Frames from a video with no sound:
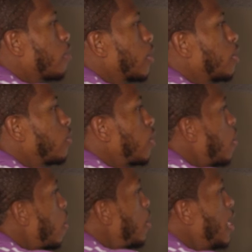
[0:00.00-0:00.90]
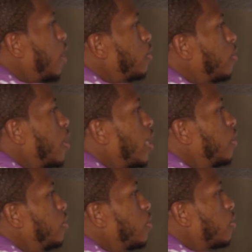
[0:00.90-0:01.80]
because there are
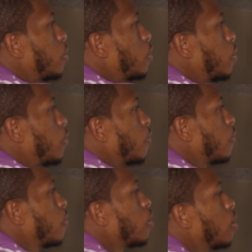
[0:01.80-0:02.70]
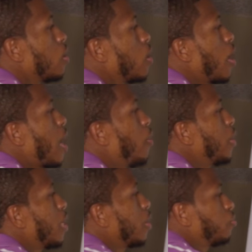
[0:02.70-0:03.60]
downsides. I want
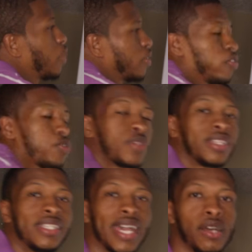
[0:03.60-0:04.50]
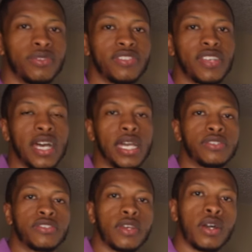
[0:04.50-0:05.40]
to illustrate to you the
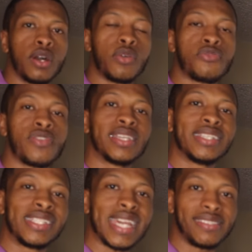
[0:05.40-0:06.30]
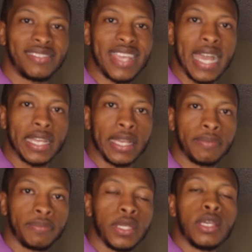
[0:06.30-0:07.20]
downsides of debt stacking.
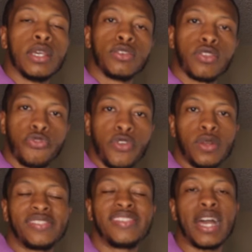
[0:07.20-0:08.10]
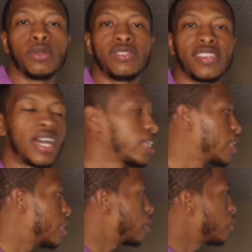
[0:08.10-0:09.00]
So the first downside
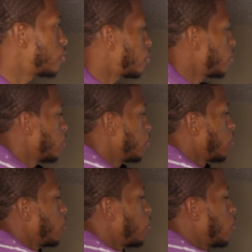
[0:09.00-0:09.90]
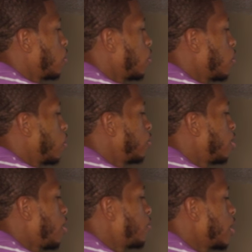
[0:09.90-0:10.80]
is
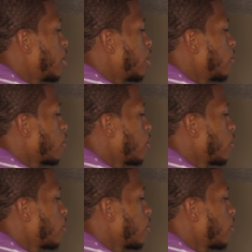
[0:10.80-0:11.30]
something,